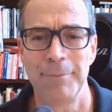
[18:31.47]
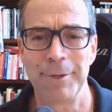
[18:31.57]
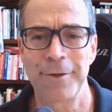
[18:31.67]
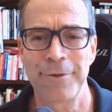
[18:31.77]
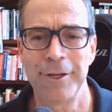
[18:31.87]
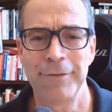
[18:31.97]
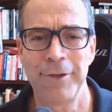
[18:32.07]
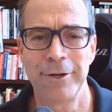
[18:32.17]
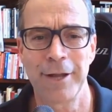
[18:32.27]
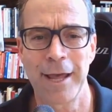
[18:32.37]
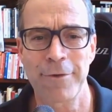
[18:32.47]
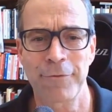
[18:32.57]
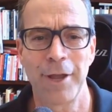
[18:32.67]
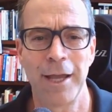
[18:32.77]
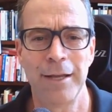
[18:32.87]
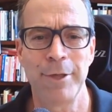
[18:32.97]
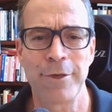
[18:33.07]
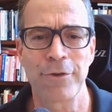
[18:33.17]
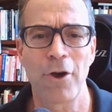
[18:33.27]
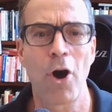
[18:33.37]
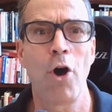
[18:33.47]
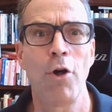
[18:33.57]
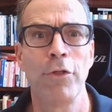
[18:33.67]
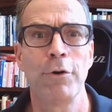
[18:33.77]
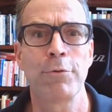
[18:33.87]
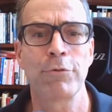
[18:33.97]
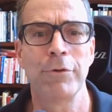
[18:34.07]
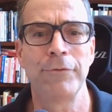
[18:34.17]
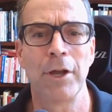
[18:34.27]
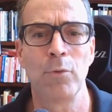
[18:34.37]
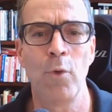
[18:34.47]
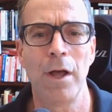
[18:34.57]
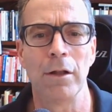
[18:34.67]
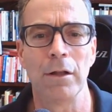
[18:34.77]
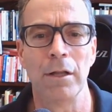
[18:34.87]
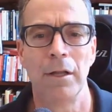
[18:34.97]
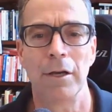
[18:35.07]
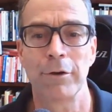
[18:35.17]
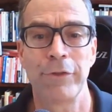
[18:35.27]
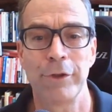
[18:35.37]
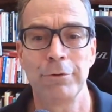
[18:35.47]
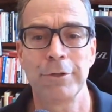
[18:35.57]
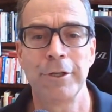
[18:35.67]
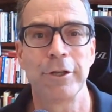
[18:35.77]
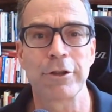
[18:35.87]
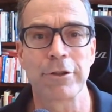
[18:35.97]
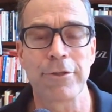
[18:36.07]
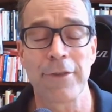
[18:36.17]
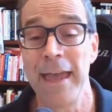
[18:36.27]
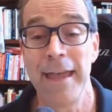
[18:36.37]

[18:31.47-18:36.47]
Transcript: Because the innovator has for enemies all those who have done well under the old conditions,